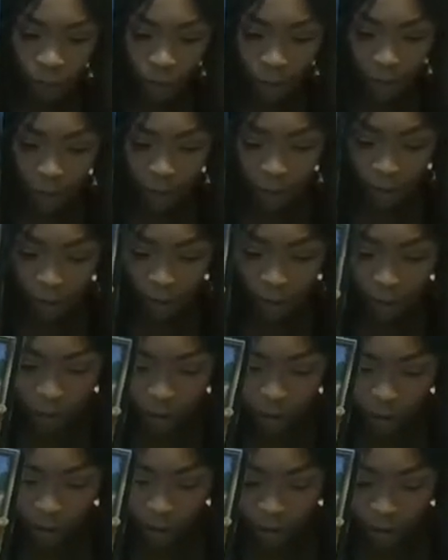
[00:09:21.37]
right there.
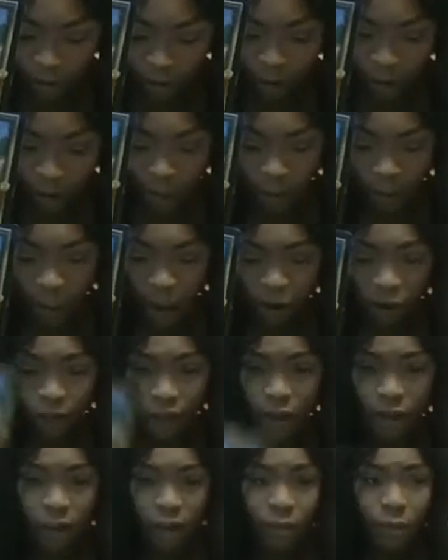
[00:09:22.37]

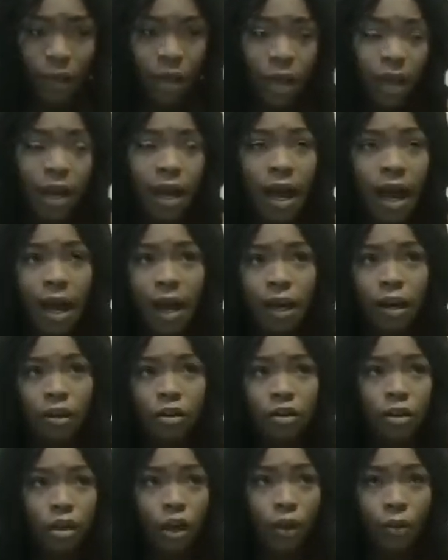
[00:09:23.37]
Hierophant can mean like a
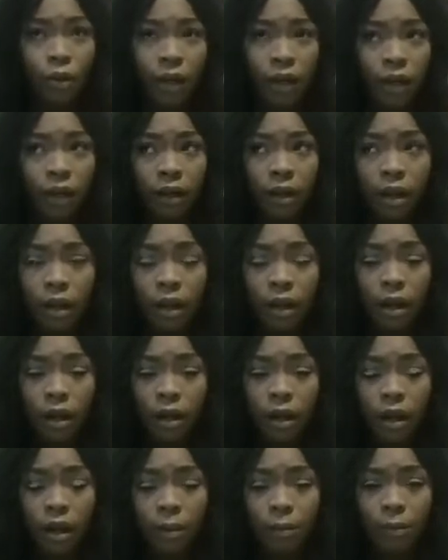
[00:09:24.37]
higher knowing,
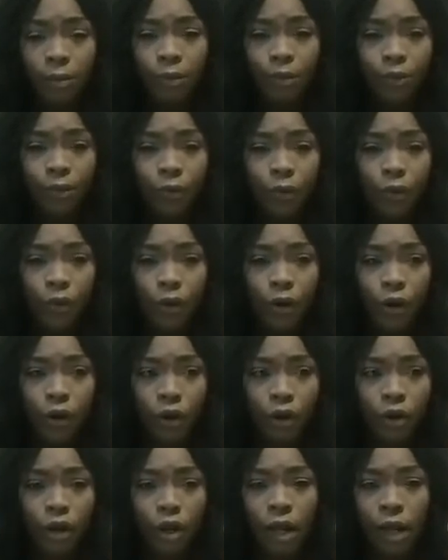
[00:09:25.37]
or,
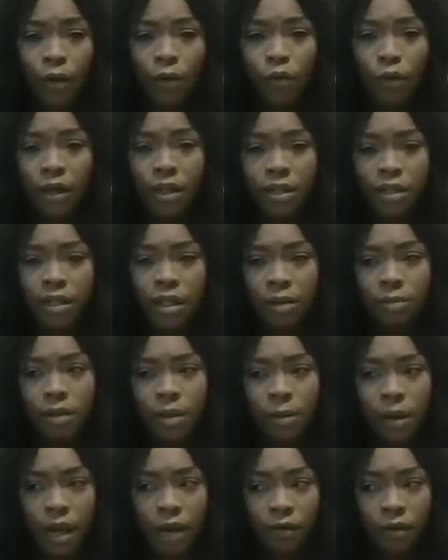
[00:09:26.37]
you know, like wisdom,
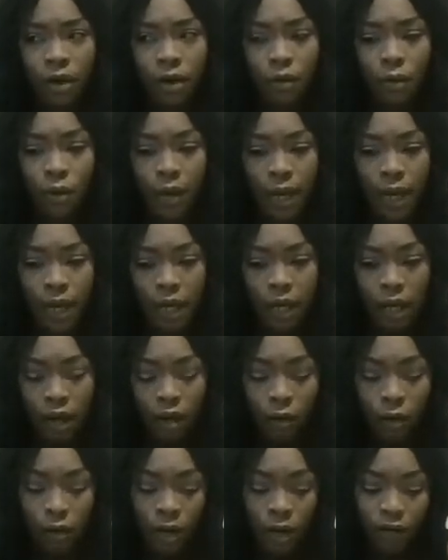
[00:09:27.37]
some kind of an awakening
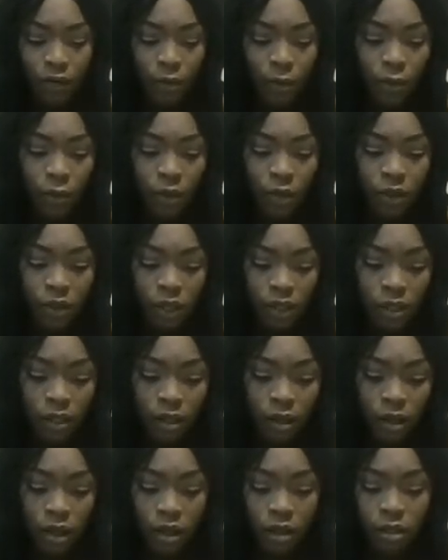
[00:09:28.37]
or whatever. But with
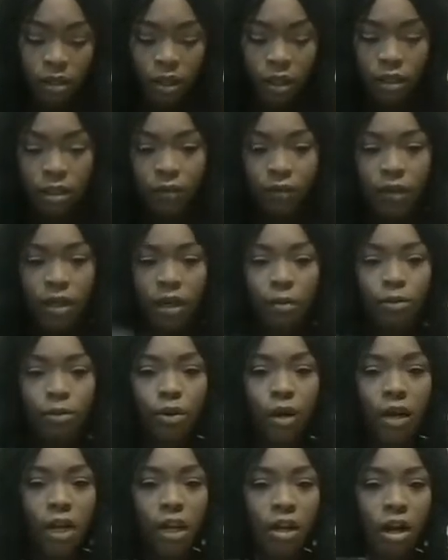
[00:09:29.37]
this Six of Cups
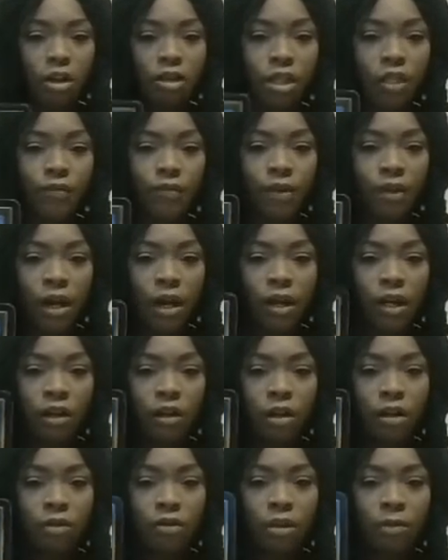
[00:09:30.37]
right here, I just feel like, you
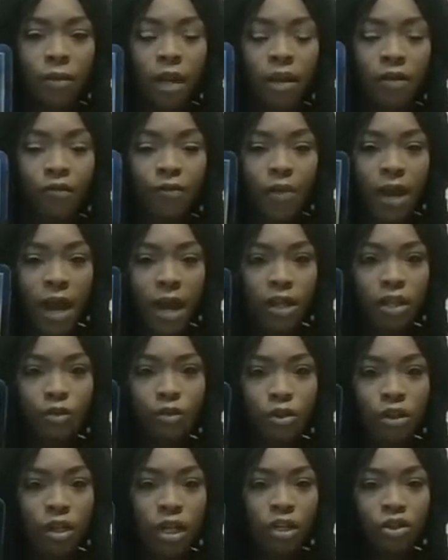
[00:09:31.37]
know, some kind of past
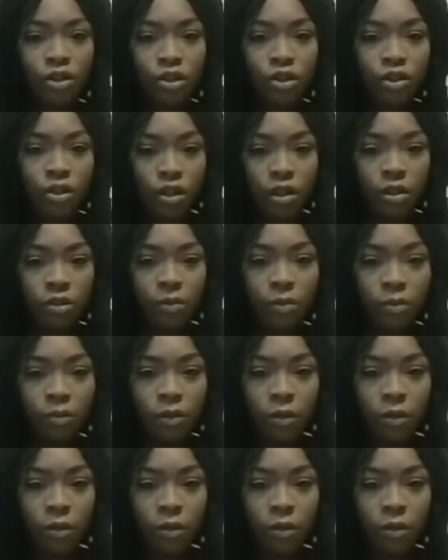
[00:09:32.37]
relationship